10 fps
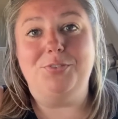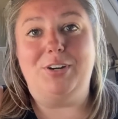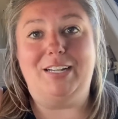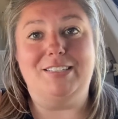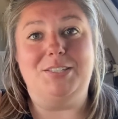
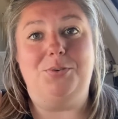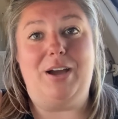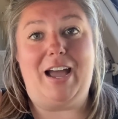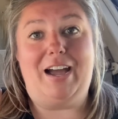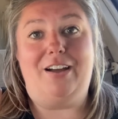friends who
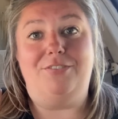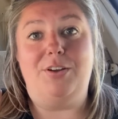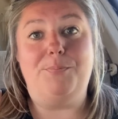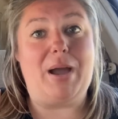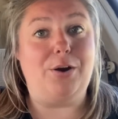have
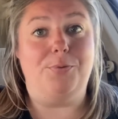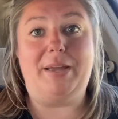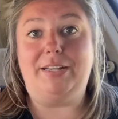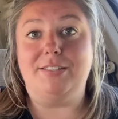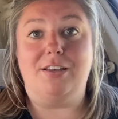power
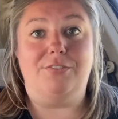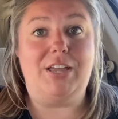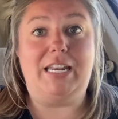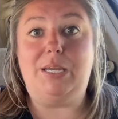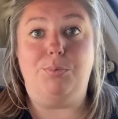banks of
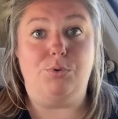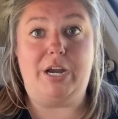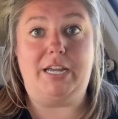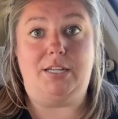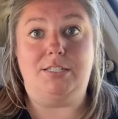any
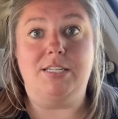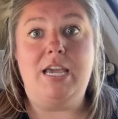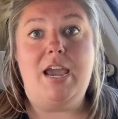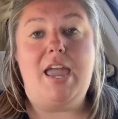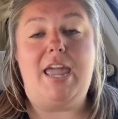brand,
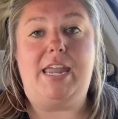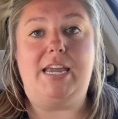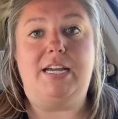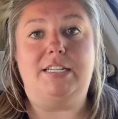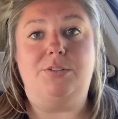
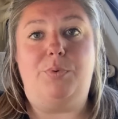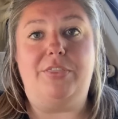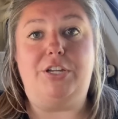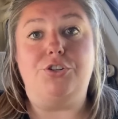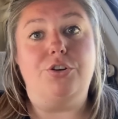and when
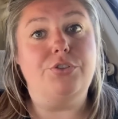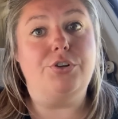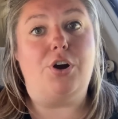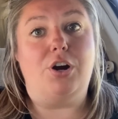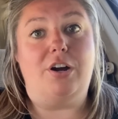they turn their
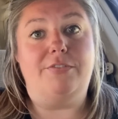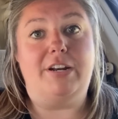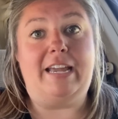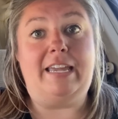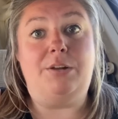car off at
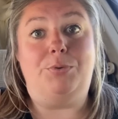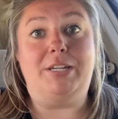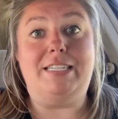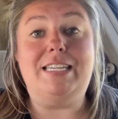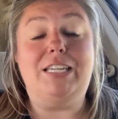night, it will
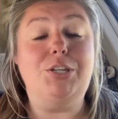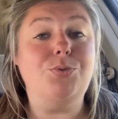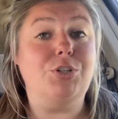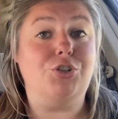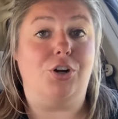continue
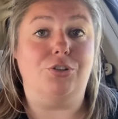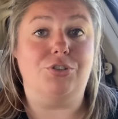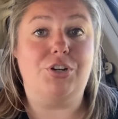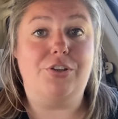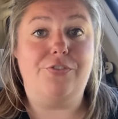to
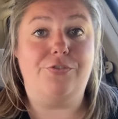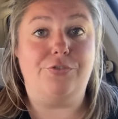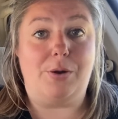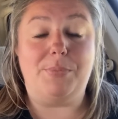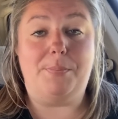charge
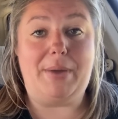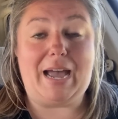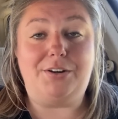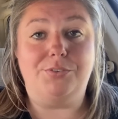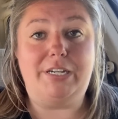from the
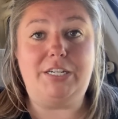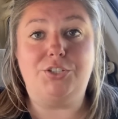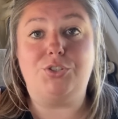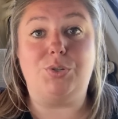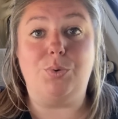battery
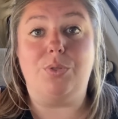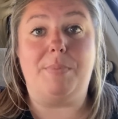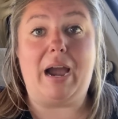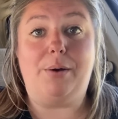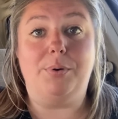to the
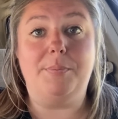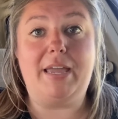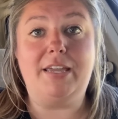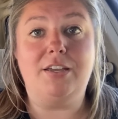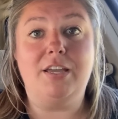power
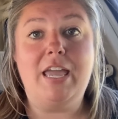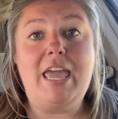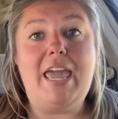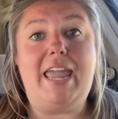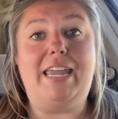bank,
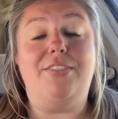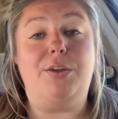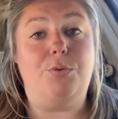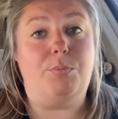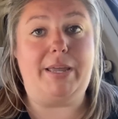and
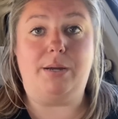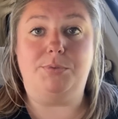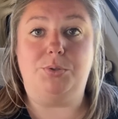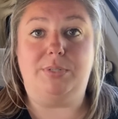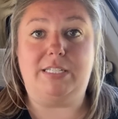they will wake up
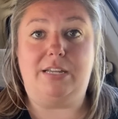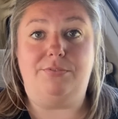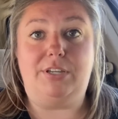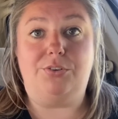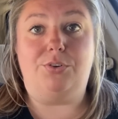to a dead
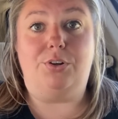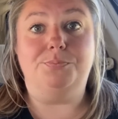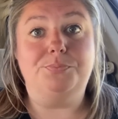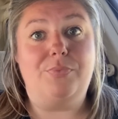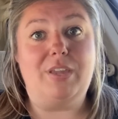vehicle.
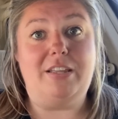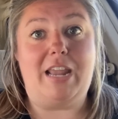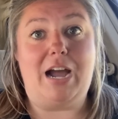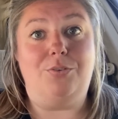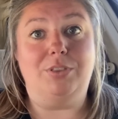
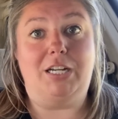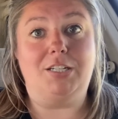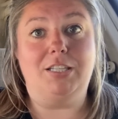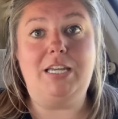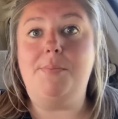Now,
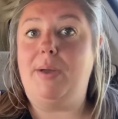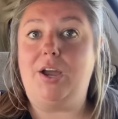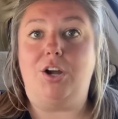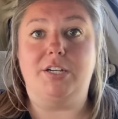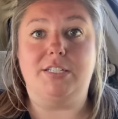luckily, my
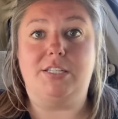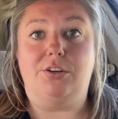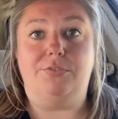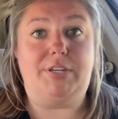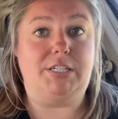Honda
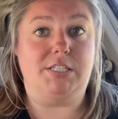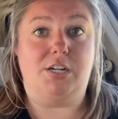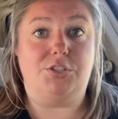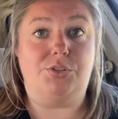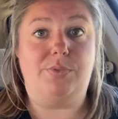CRV does
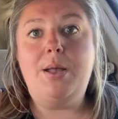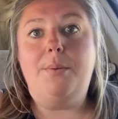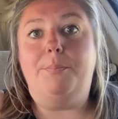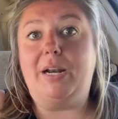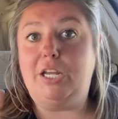not do that,
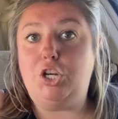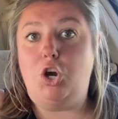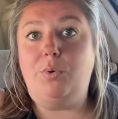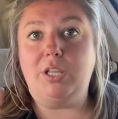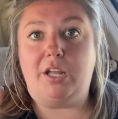but I
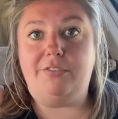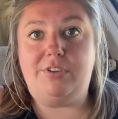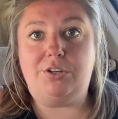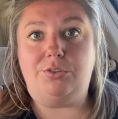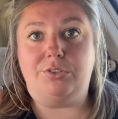know a lot of
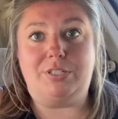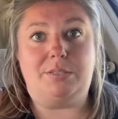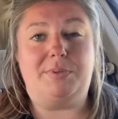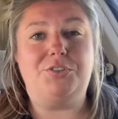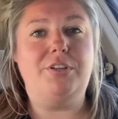vehicles,
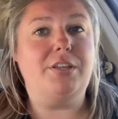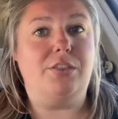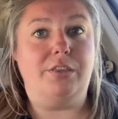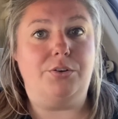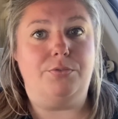especially like
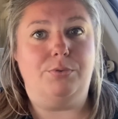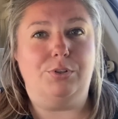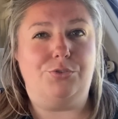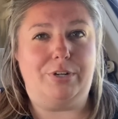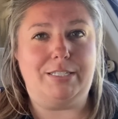the little
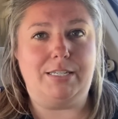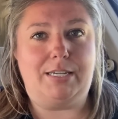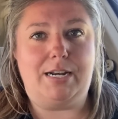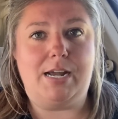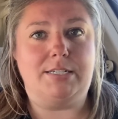Ford Transit
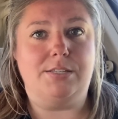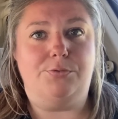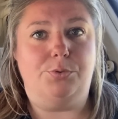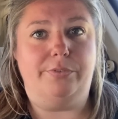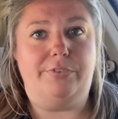Connects and
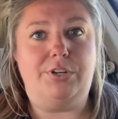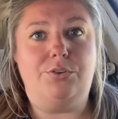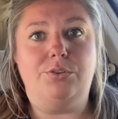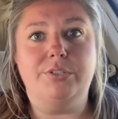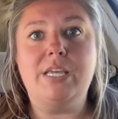Ford
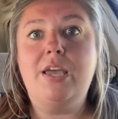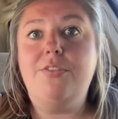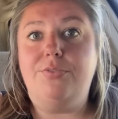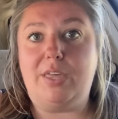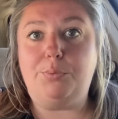vehicles,
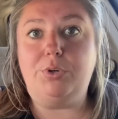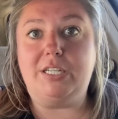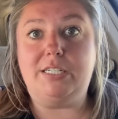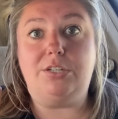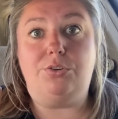they will
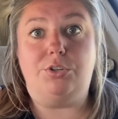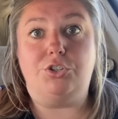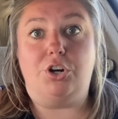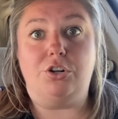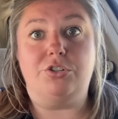continue to
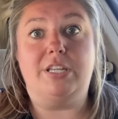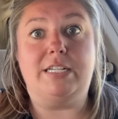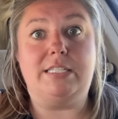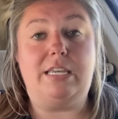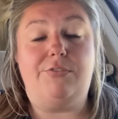charge
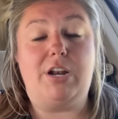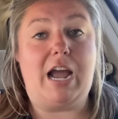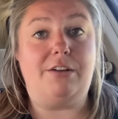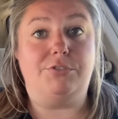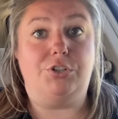things even
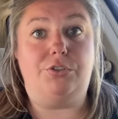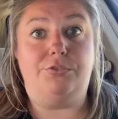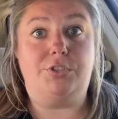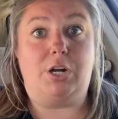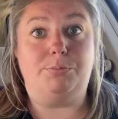after you've
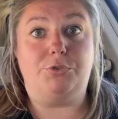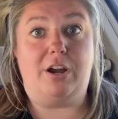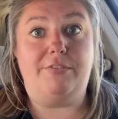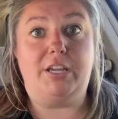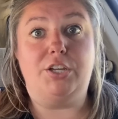stopped
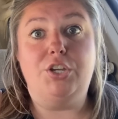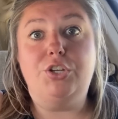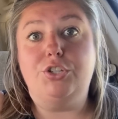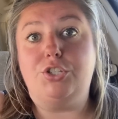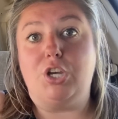driving.
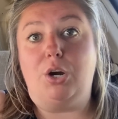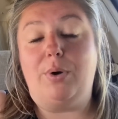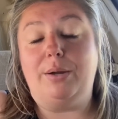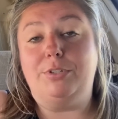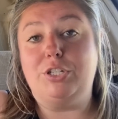So
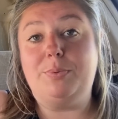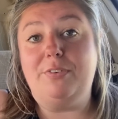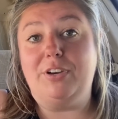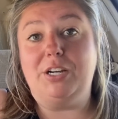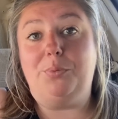I would just be
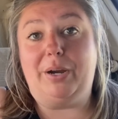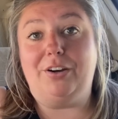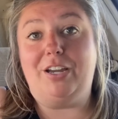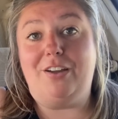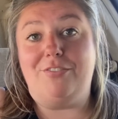very
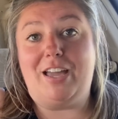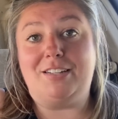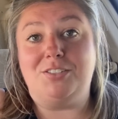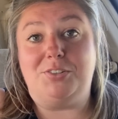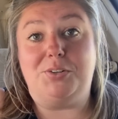wary of
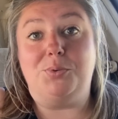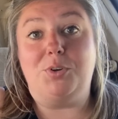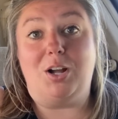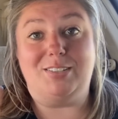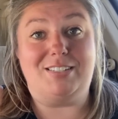that, so you don't
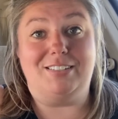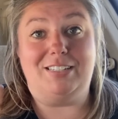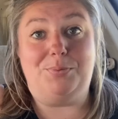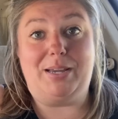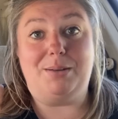
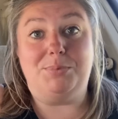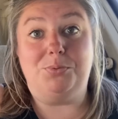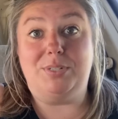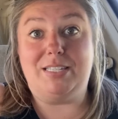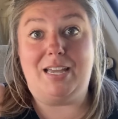constantly wake up
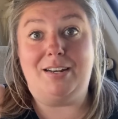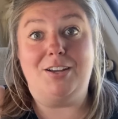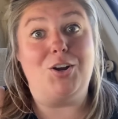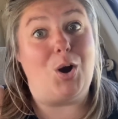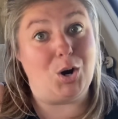to a dead
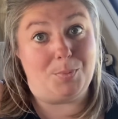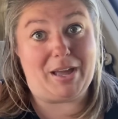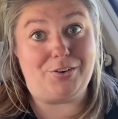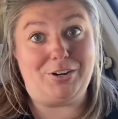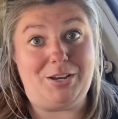car
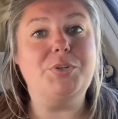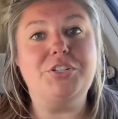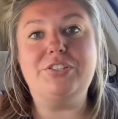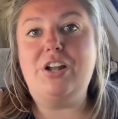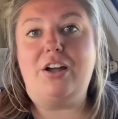battery, which
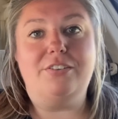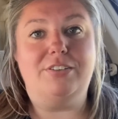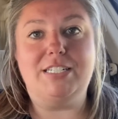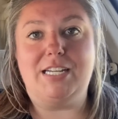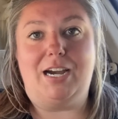is not a
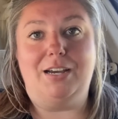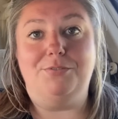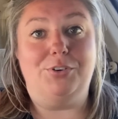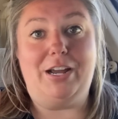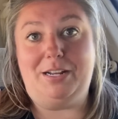fun time
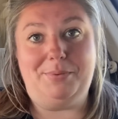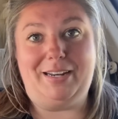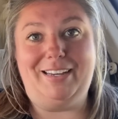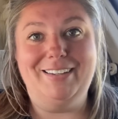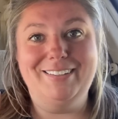for
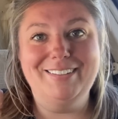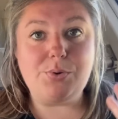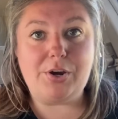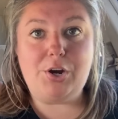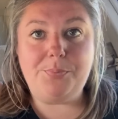anybody. So
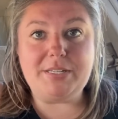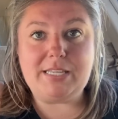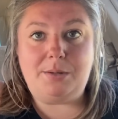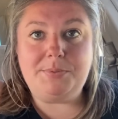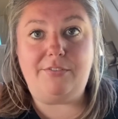I hope this
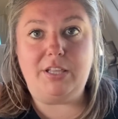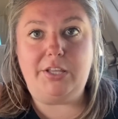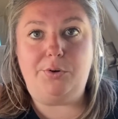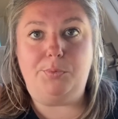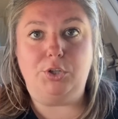helps give a
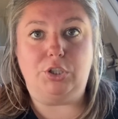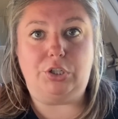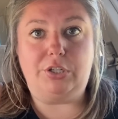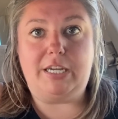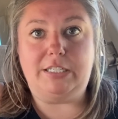little more
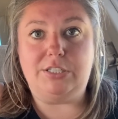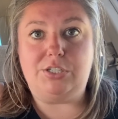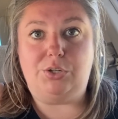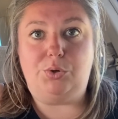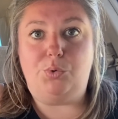look
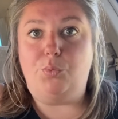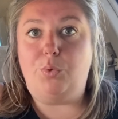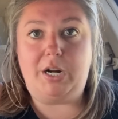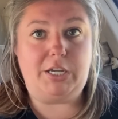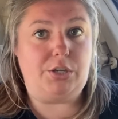into
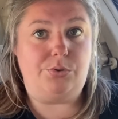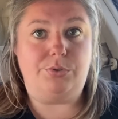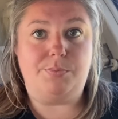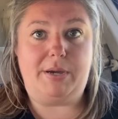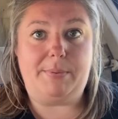what I
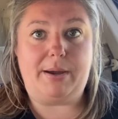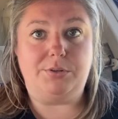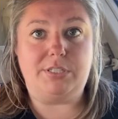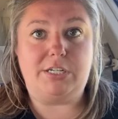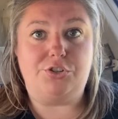use my
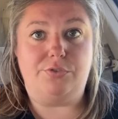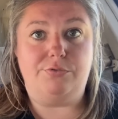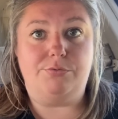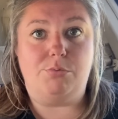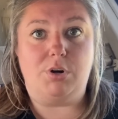power station
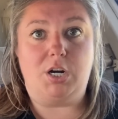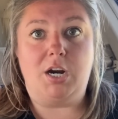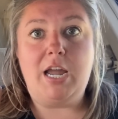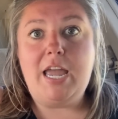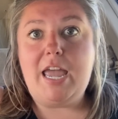
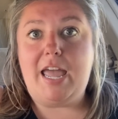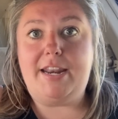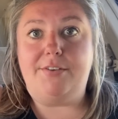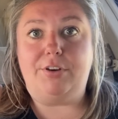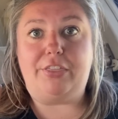for
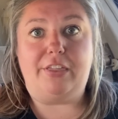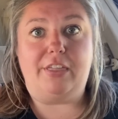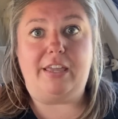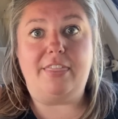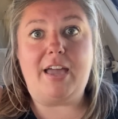and everything
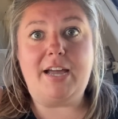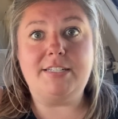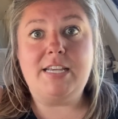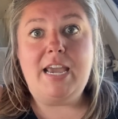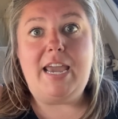like
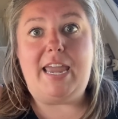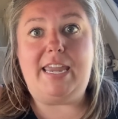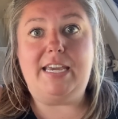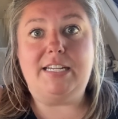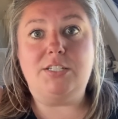that,
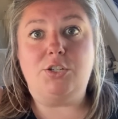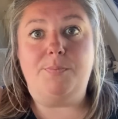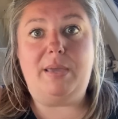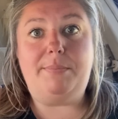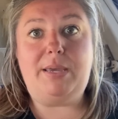and
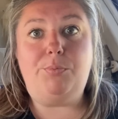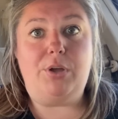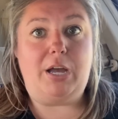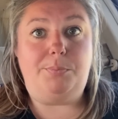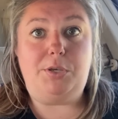maybe will
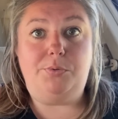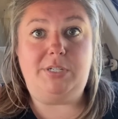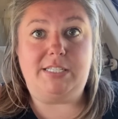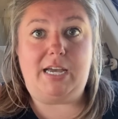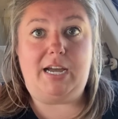help you
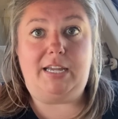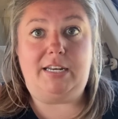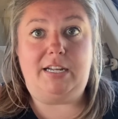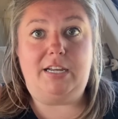decide